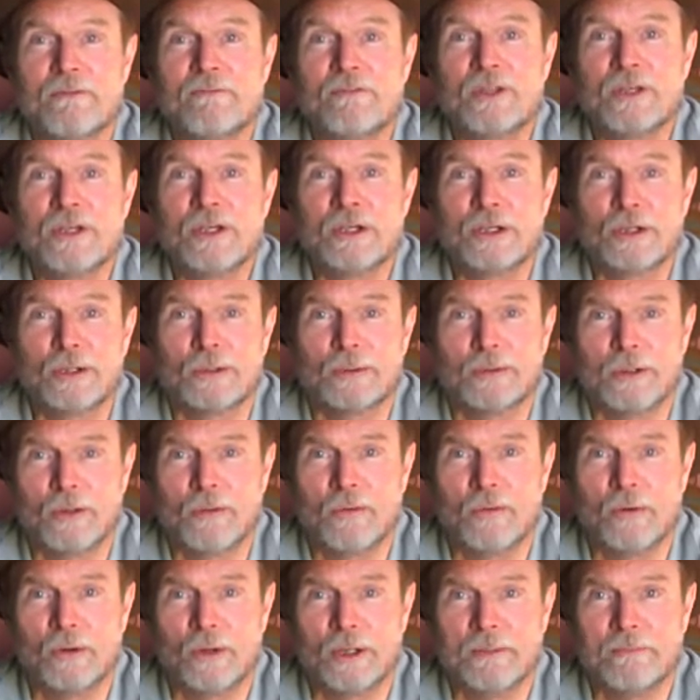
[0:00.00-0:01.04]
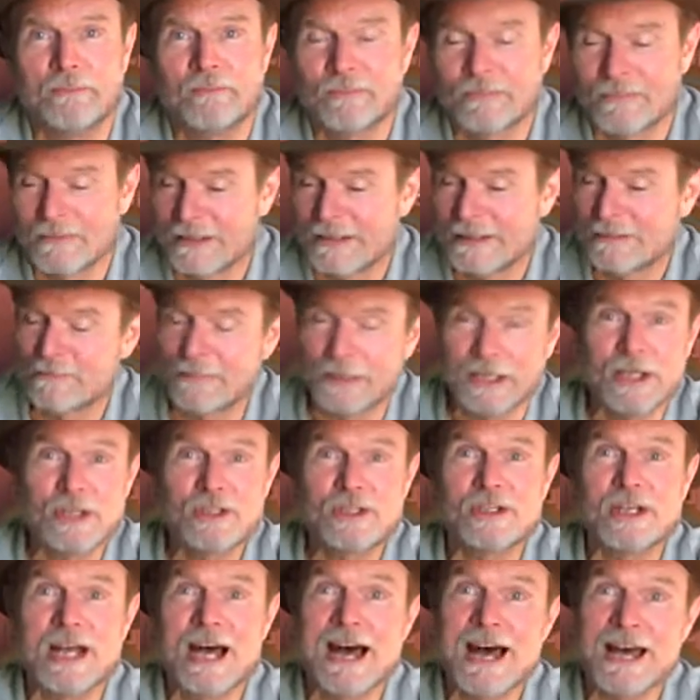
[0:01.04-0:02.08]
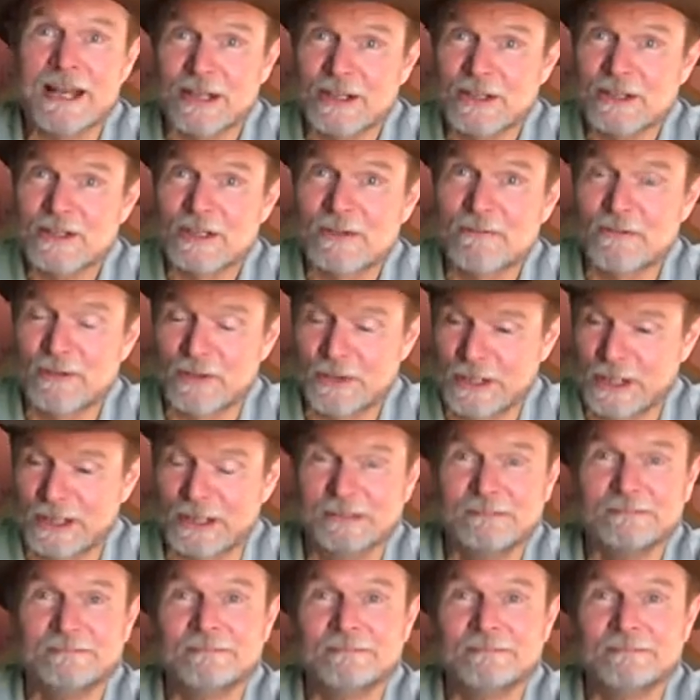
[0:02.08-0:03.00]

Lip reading: the year award. But it's not a Zinfandel.